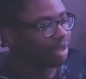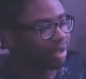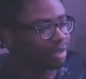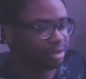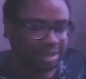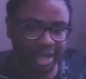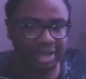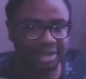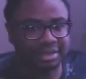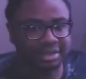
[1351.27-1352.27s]
you
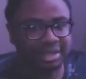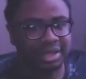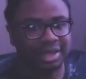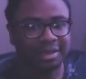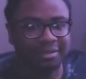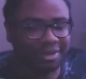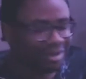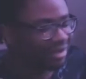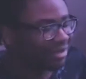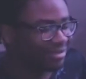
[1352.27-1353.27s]
guys,
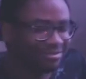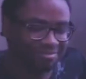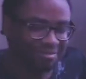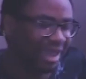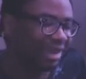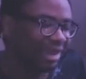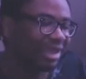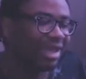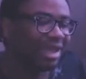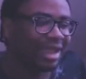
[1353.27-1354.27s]
man.
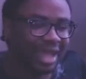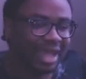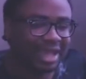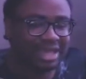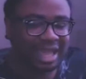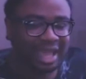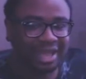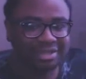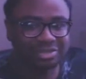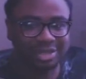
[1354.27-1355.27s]
Like I can't
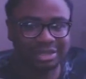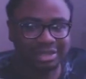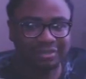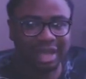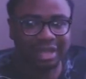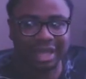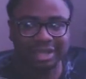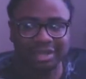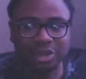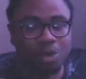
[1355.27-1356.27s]
stress enough. Like
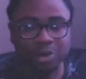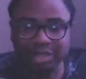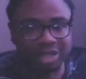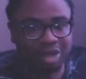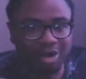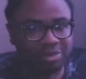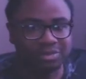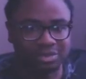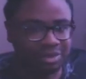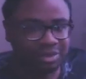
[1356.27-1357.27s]
no one can call
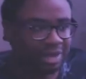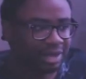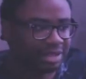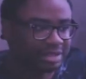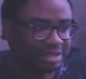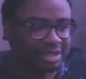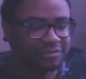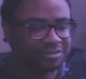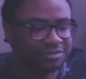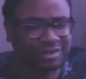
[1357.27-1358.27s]
bullshit on that because it's
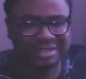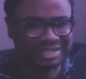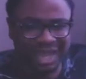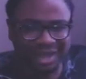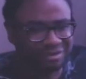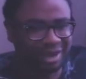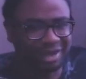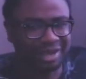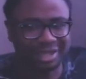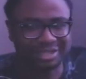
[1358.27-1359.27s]
first of all it's Sakurai.
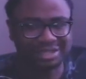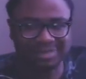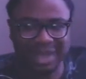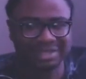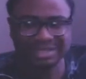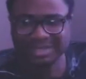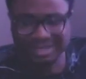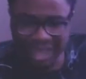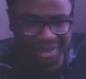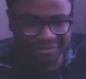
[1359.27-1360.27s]
Like it's Smash. It's his
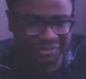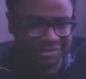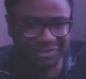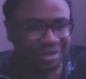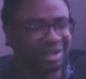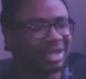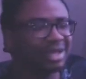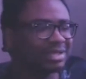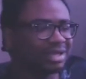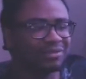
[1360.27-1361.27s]
game. First of all.
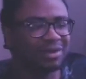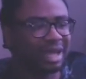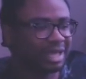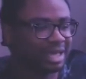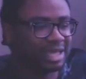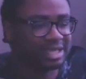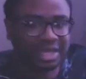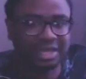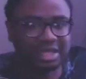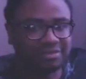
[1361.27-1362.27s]
Second of all, like he
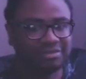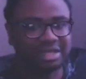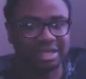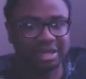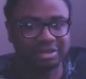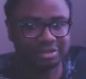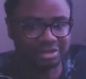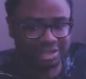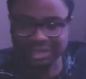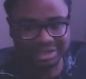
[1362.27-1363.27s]
did give these characters
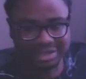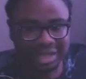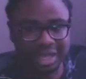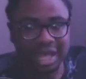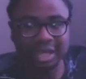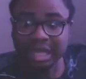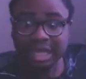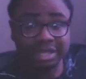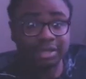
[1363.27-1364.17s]
justice. Like Link